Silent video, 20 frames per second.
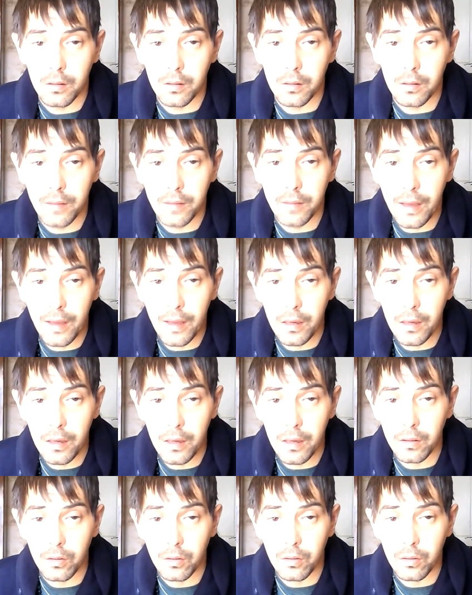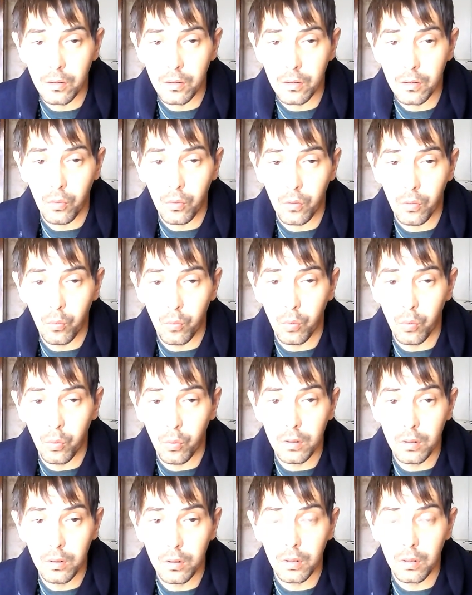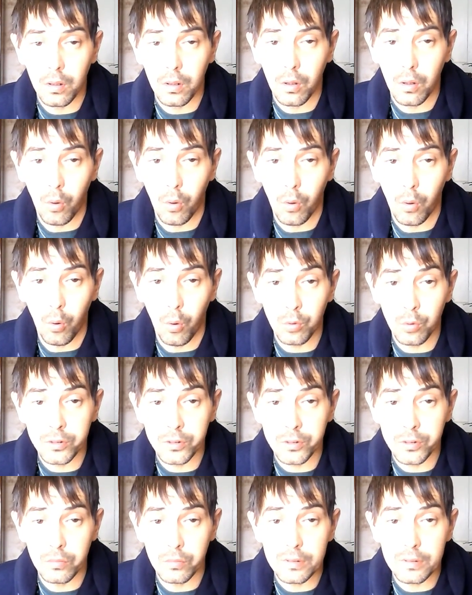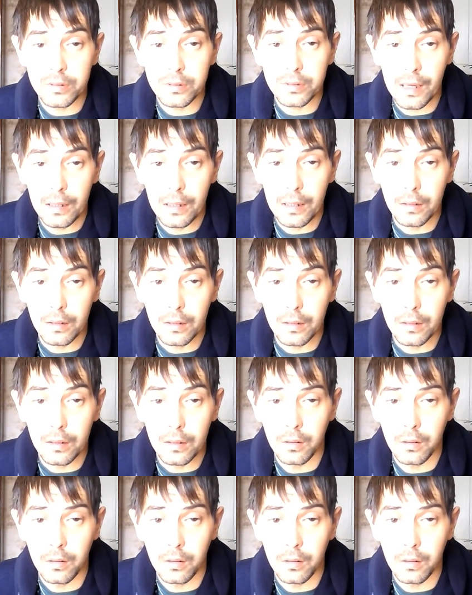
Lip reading: They will hold and retain